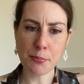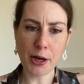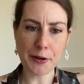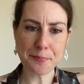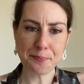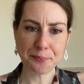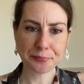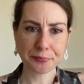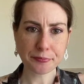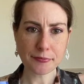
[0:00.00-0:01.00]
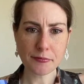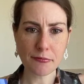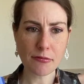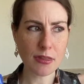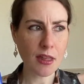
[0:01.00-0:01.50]
but
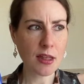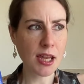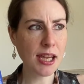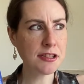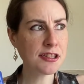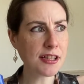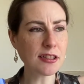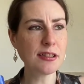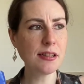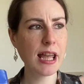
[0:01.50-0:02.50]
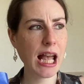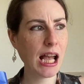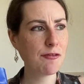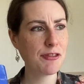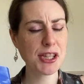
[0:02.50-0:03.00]
it doesn't
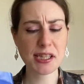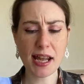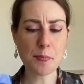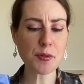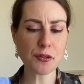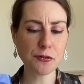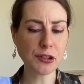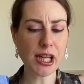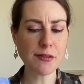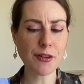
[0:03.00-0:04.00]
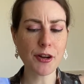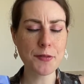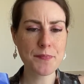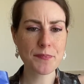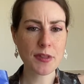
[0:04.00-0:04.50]
have the depth of
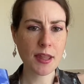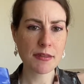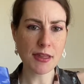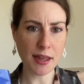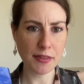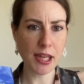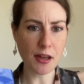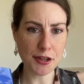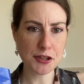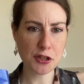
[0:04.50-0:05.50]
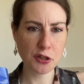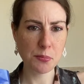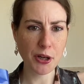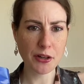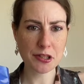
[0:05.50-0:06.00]
flavour that the other two
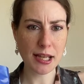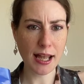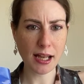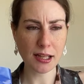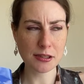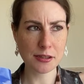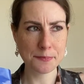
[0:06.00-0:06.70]
bars had.